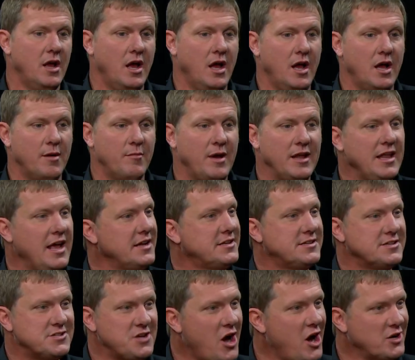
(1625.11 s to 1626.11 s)
Um, I like
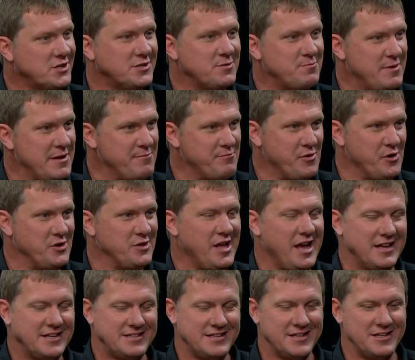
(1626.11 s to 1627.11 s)
to talk to people, I
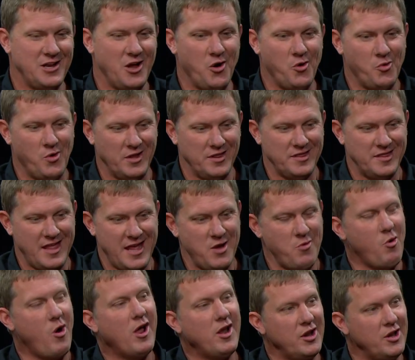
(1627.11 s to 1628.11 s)
like to know what they
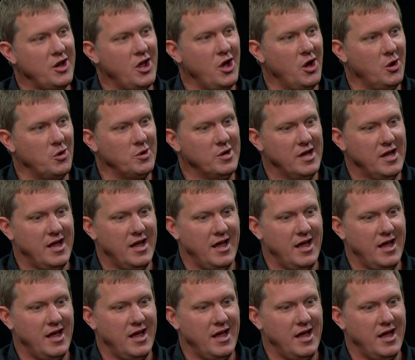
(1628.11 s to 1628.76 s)
want to know